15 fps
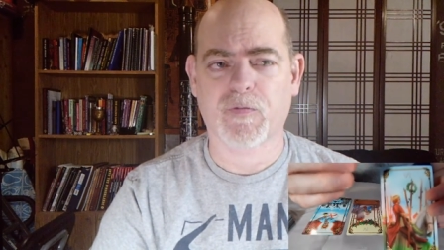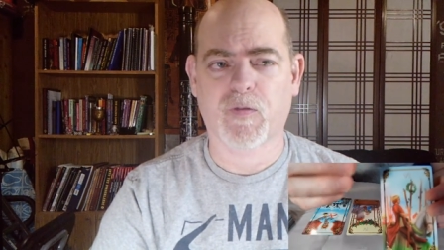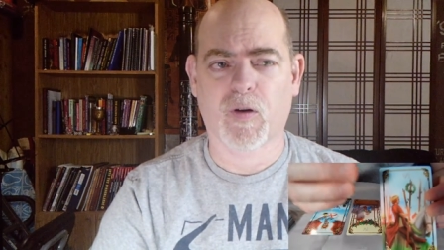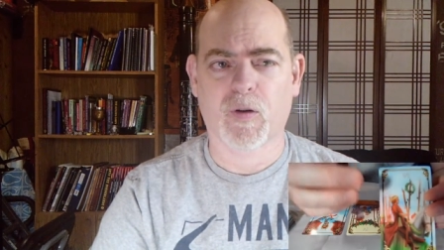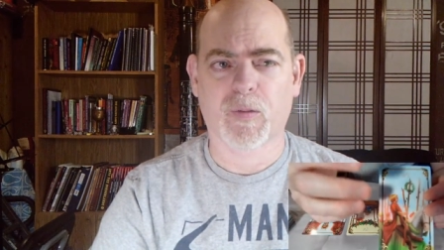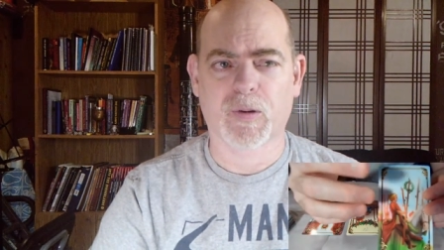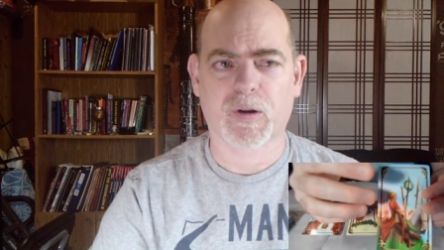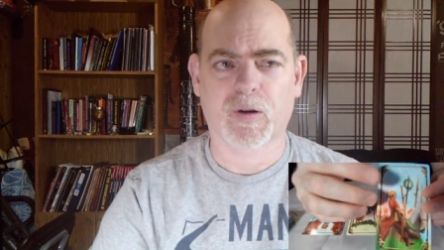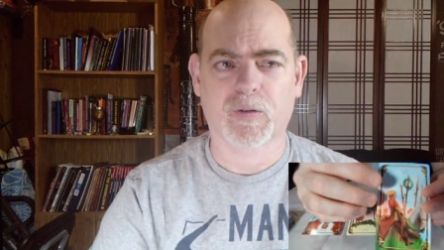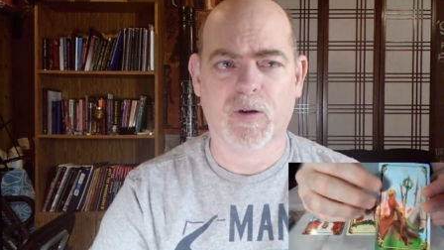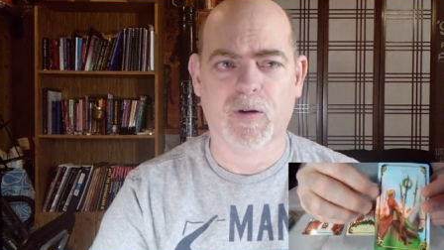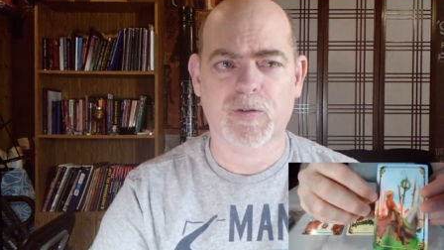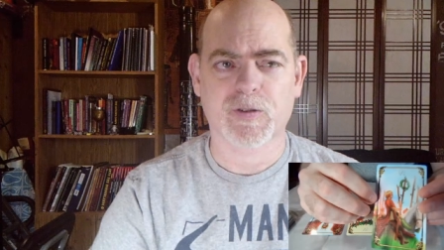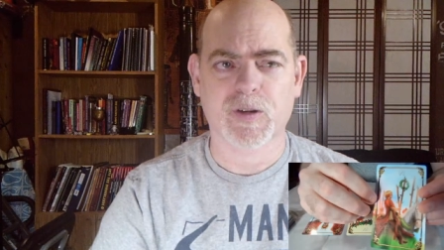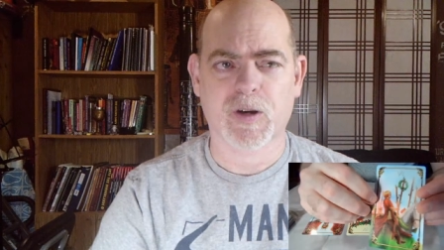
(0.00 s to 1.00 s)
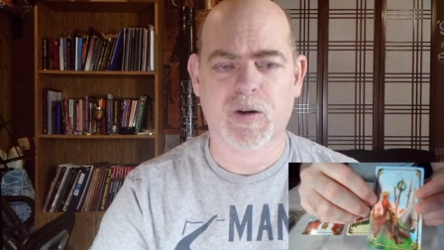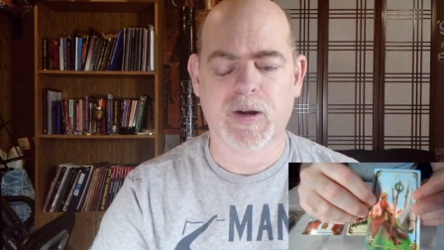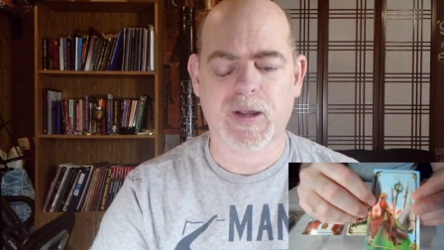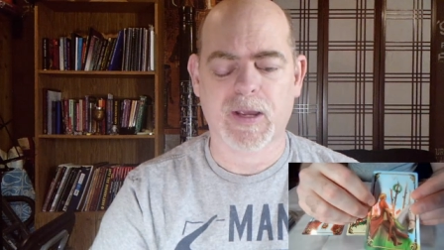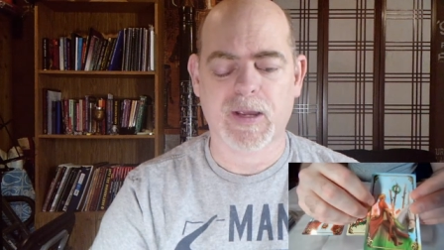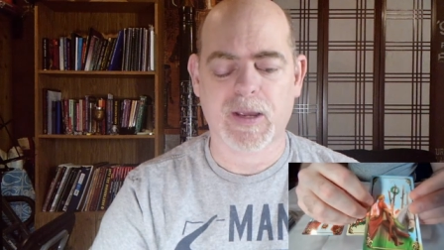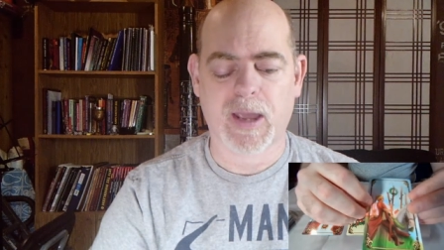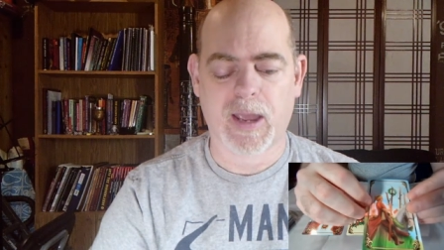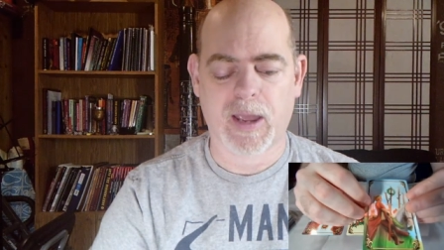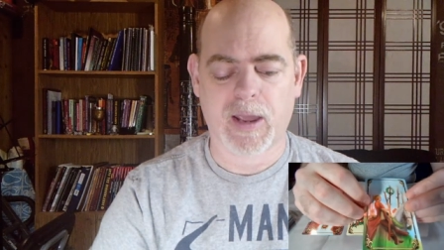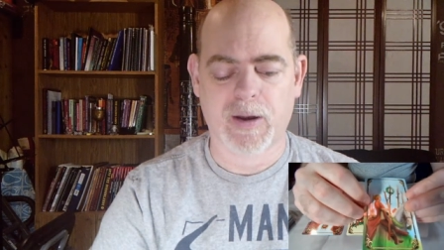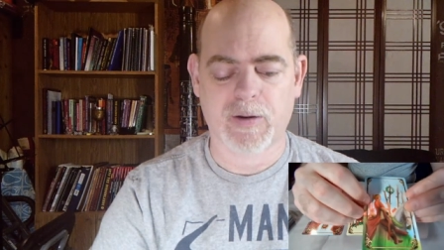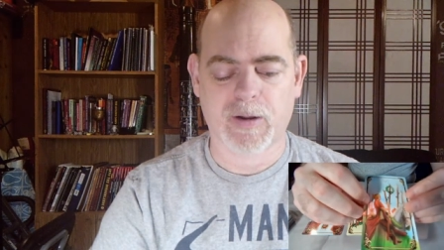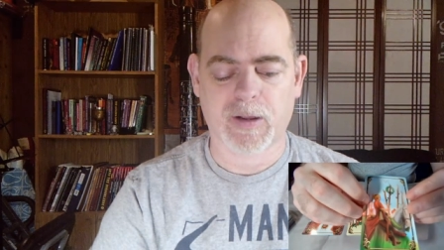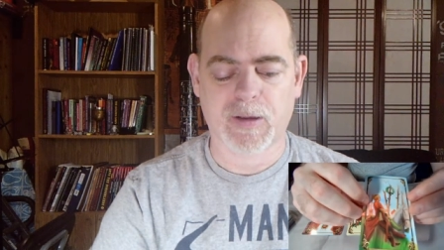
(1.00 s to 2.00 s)
forward on our journey.
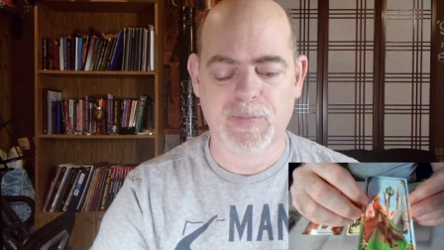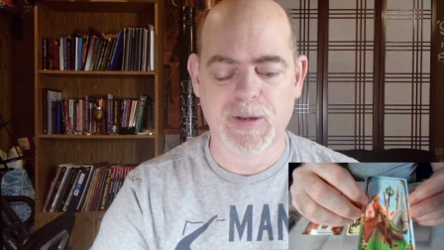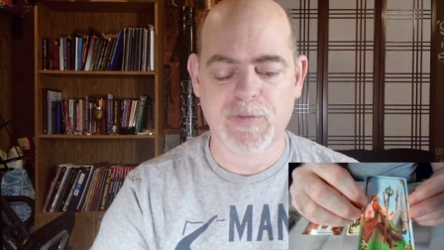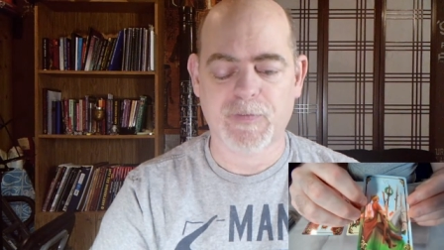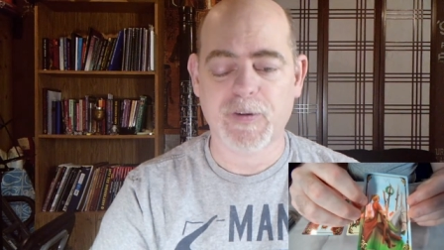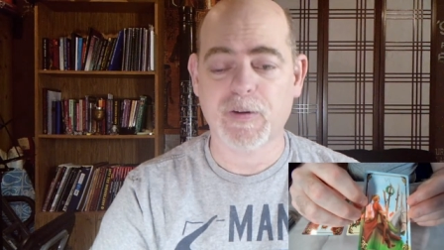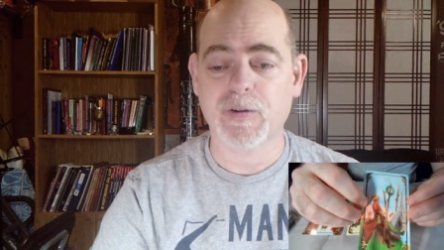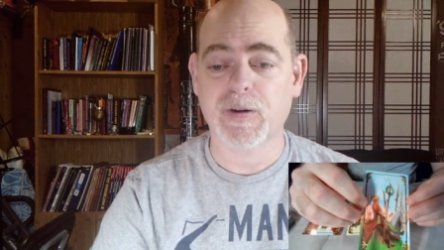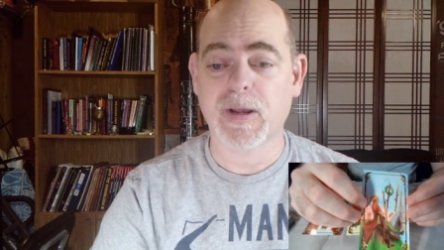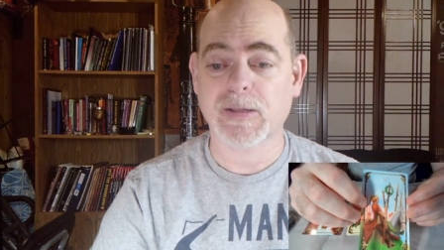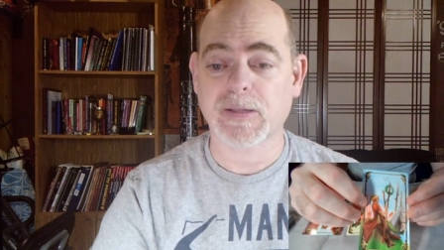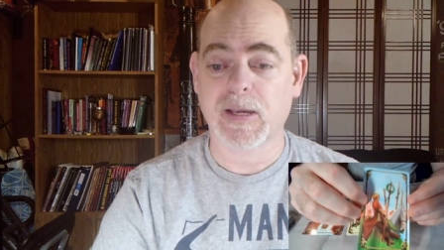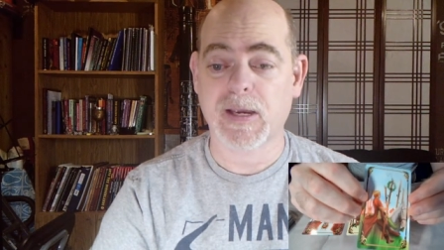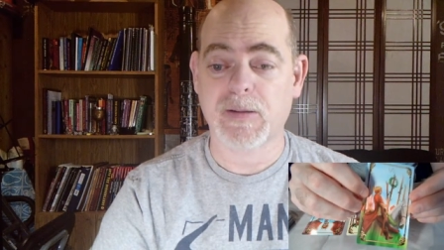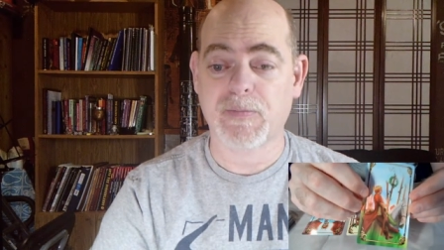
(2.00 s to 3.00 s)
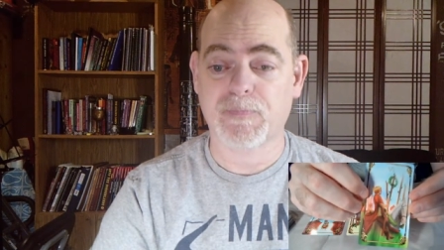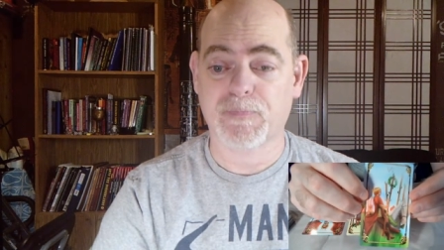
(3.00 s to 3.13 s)
And it can be viewed as a